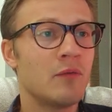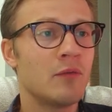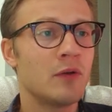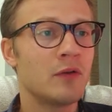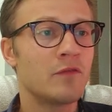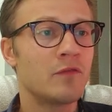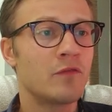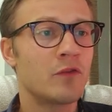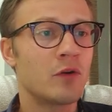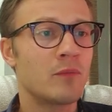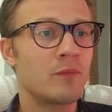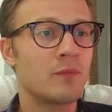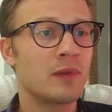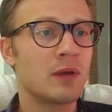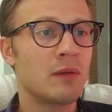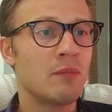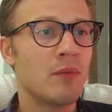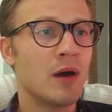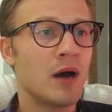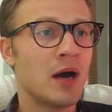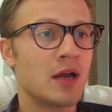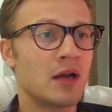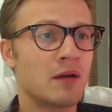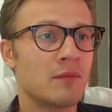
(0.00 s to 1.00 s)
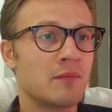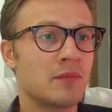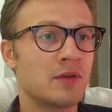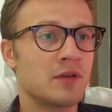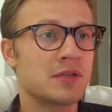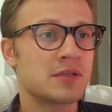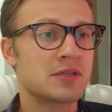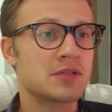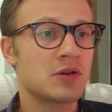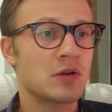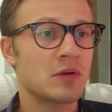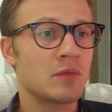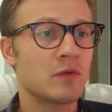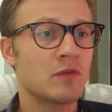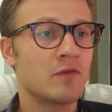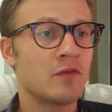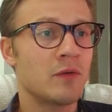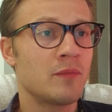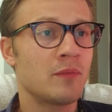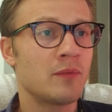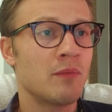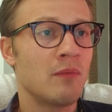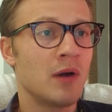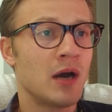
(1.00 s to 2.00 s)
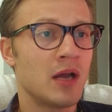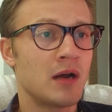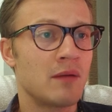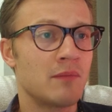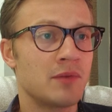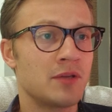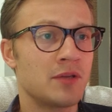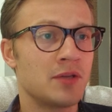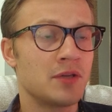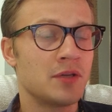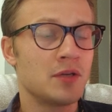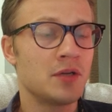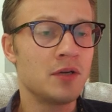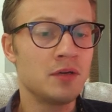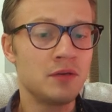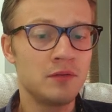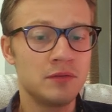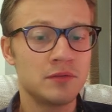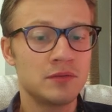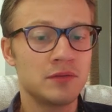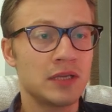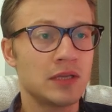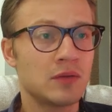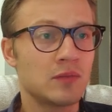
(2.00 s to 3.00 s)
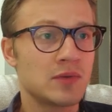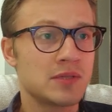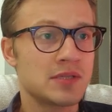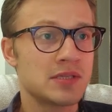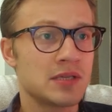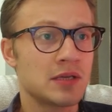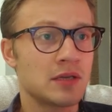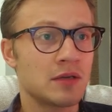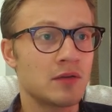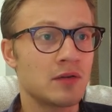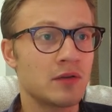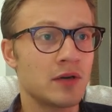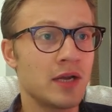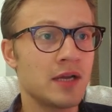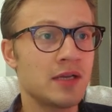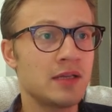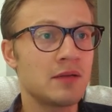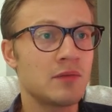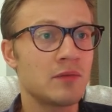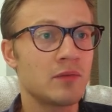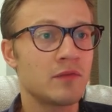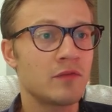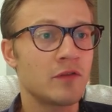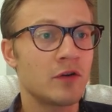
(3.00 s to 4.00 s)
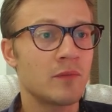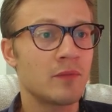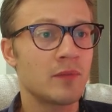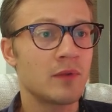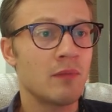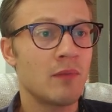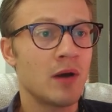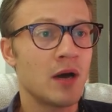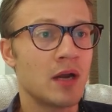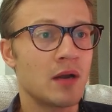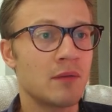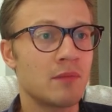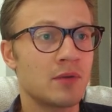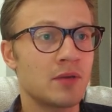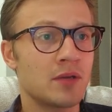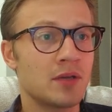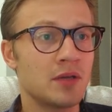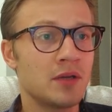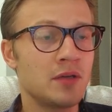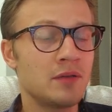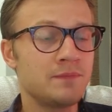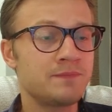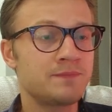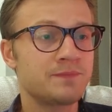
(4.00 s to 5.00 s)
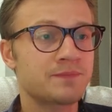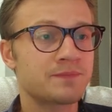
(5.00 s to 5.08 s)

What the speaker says: we formed the bottom. Sorry, we formed the bottom here. That was incorrect. We formed the bottom here.